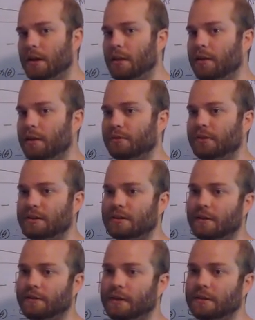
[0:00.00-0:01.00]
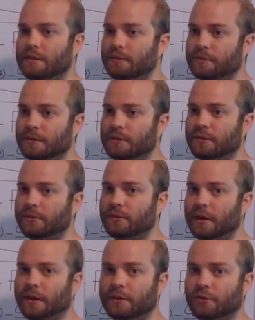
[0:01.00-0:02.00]
There was a definite difference
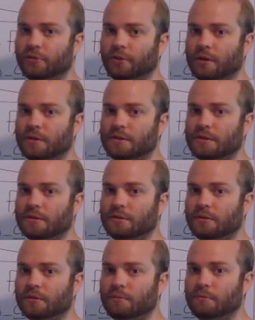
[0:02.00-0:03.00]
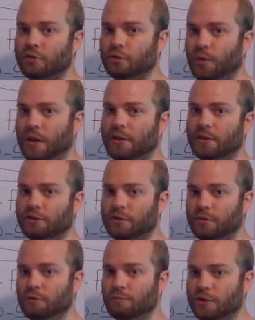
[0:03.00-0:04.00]
at the start between the
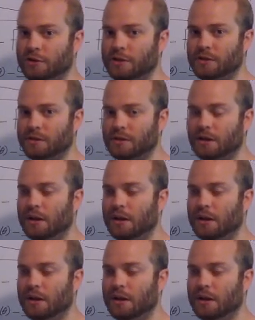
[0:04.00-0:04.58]
two pushes.